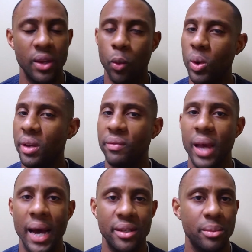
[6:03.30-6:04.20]
that we have
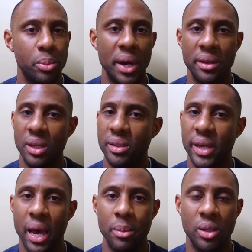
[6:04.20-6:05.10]
got to break these
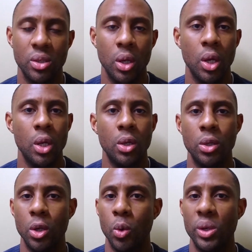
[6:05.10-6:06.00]
habits.
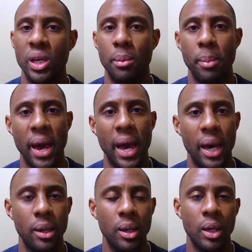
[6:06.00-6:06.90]
We get
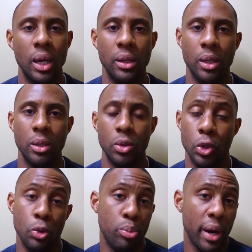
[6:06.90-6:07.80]
mad and then
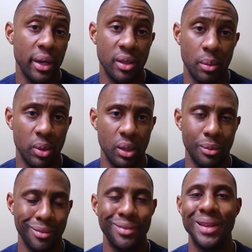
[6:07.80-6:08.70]
you break something.
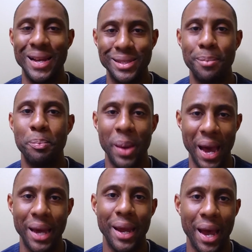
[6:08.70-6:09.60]
That's a
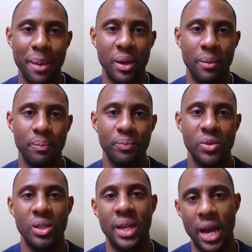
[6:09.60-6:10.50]
bad habit.
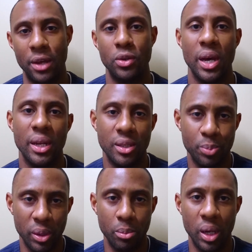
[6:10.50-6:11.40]
So now you got to
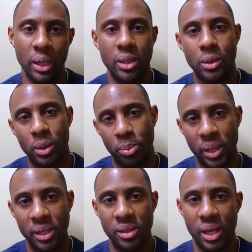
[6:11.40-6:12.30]
spend money to
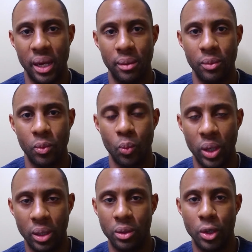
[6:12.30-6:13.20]
replace that
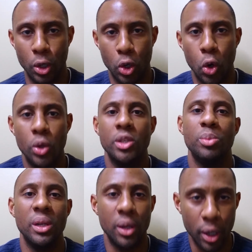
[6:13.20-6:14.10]
when your goal has
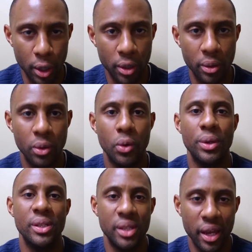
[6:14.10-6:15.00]
been to earn or
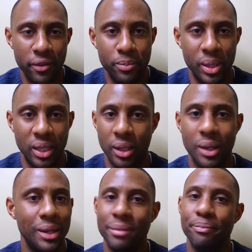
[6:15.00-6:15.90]
to save money.
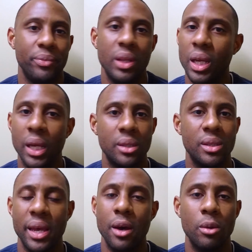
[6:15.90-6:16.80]
It's
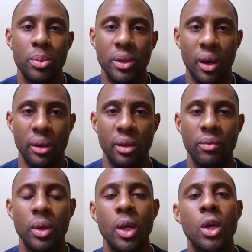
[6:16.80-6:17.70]
counterproductive.
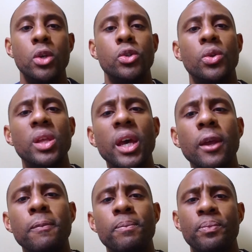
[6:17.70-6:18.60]
So then,